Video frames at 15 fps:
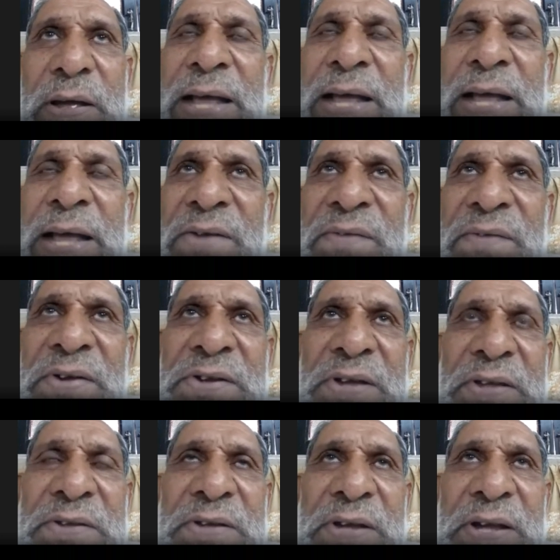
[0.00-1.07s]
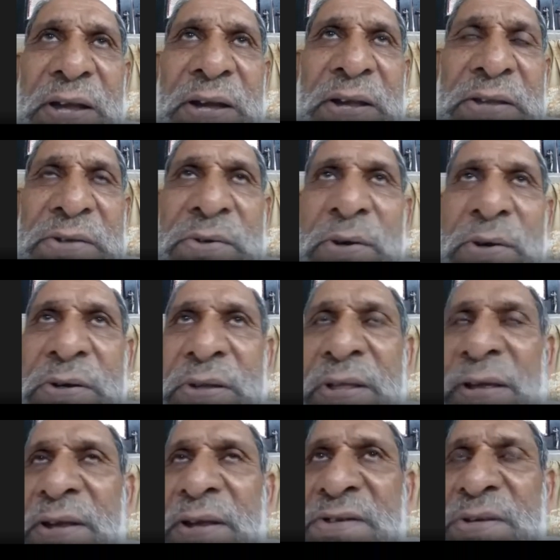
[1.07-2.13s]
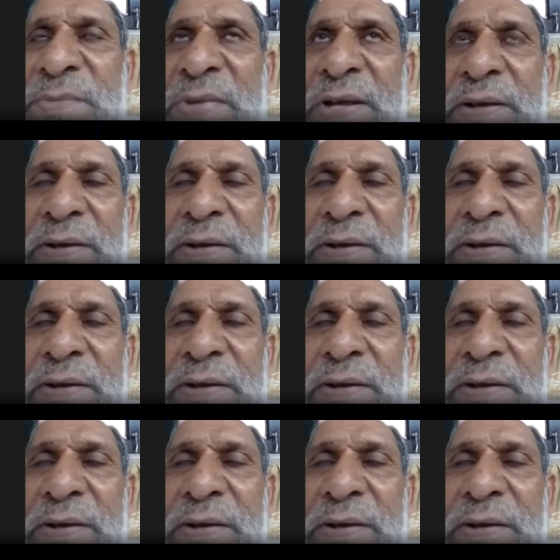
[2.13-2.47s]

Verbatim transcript: iron deficiency, it is not thalassemia,